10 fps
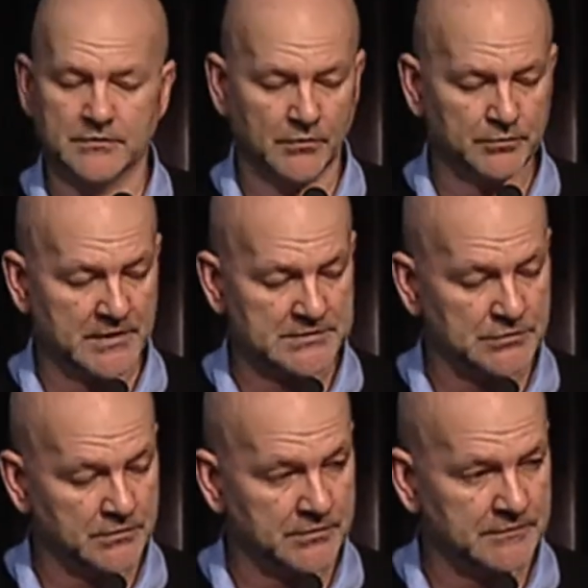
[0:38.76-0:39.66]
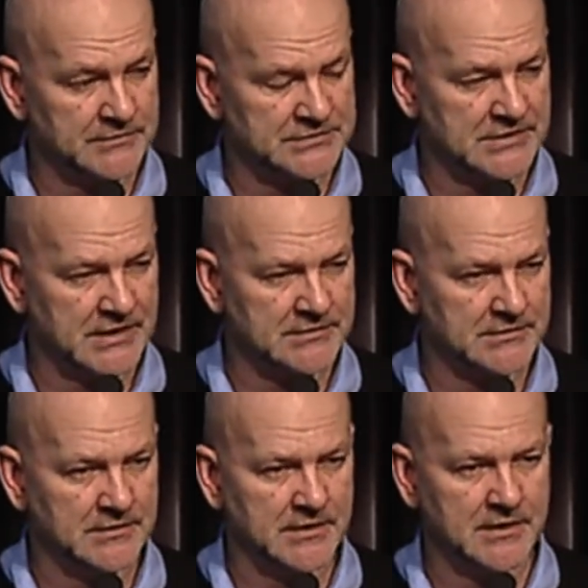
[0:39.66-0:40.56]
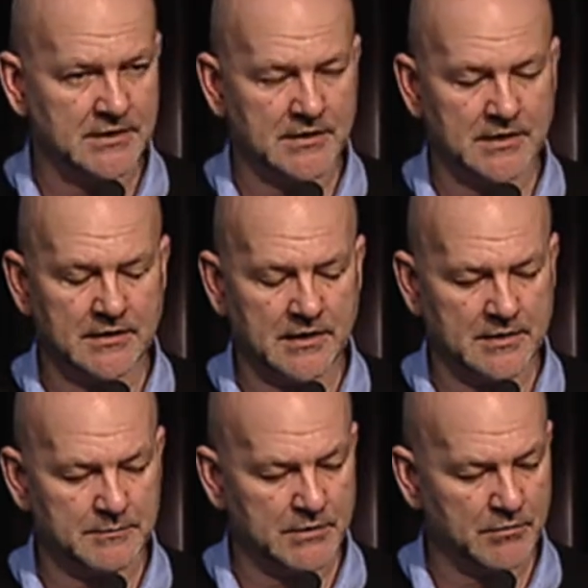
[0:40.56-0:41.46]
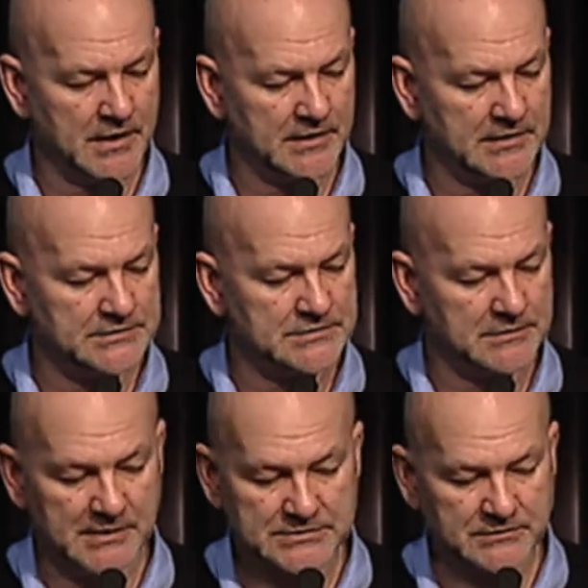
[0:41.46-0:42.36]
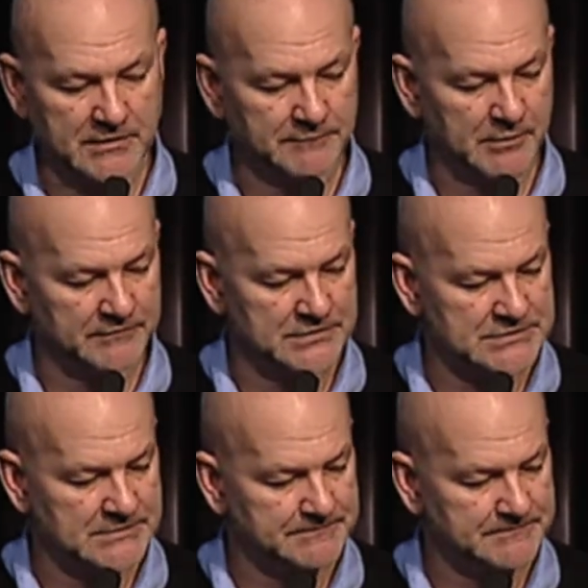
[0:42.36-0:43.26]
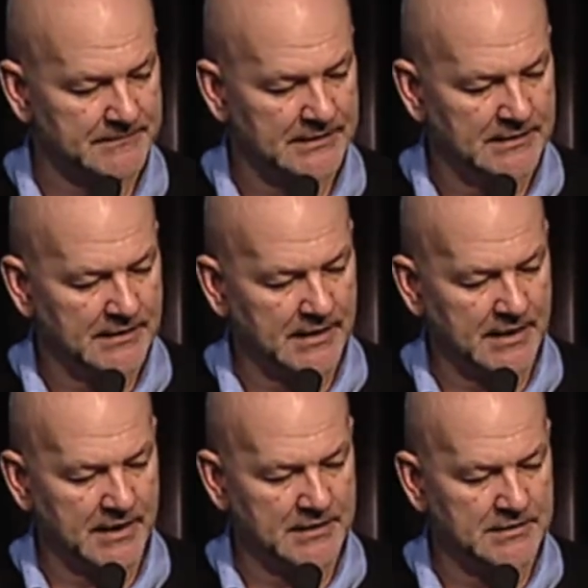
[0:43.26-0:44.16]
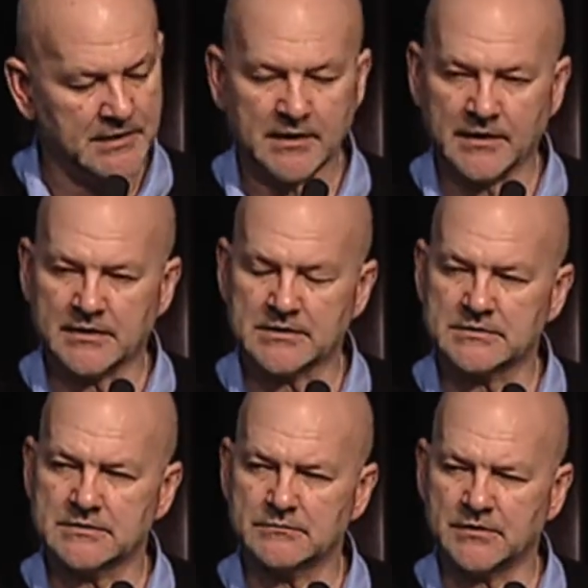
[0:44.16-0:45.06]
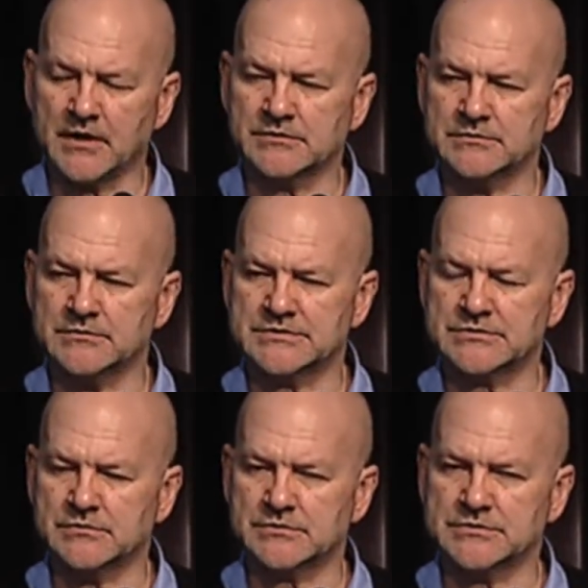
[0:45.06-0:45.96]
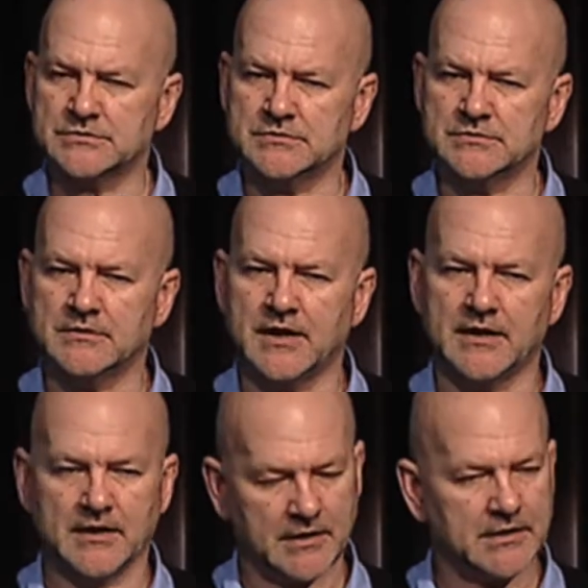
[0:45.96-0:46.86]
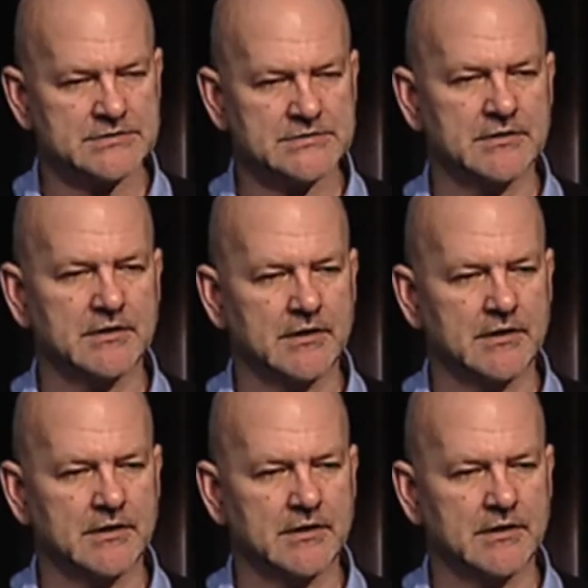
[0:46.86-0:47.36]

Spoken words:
northwest corner of the state in the APY lands in the Musgrave province. And what I'll do is talk to, I guess,